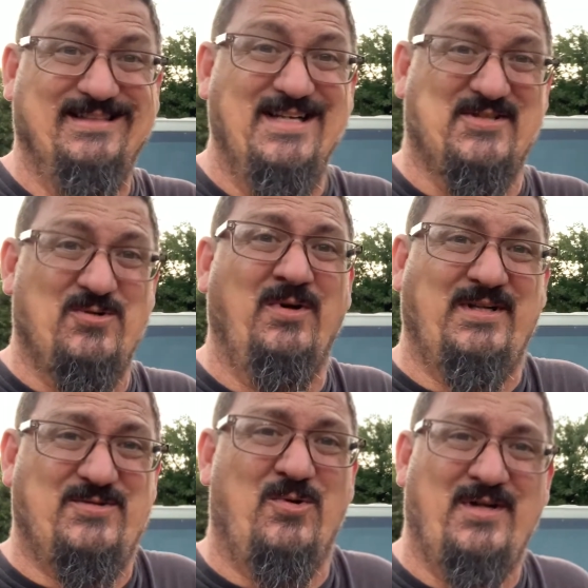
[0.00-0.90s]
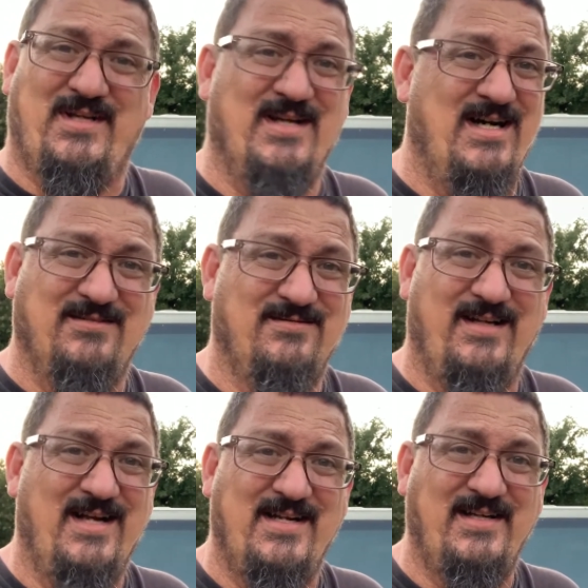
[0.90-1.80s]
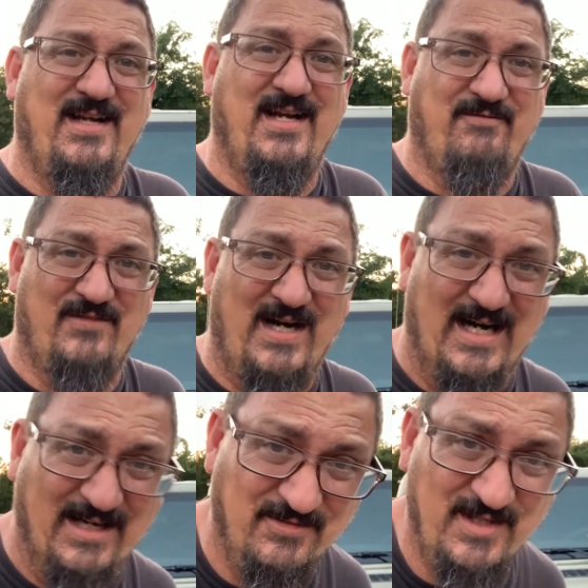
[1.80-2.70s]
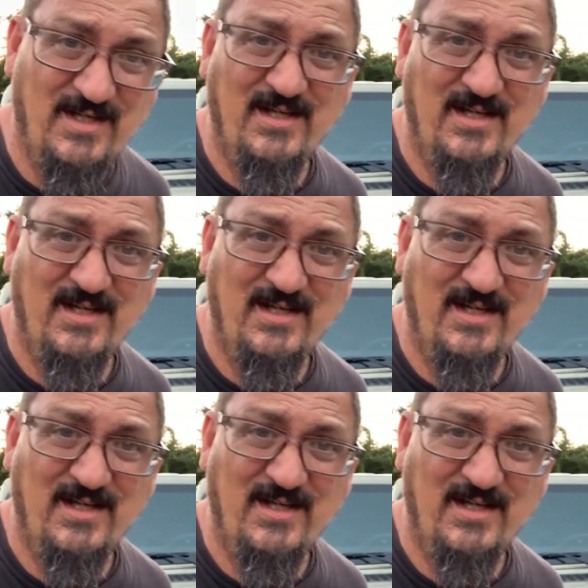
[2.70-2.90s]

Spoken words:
it's 2020, not 1985.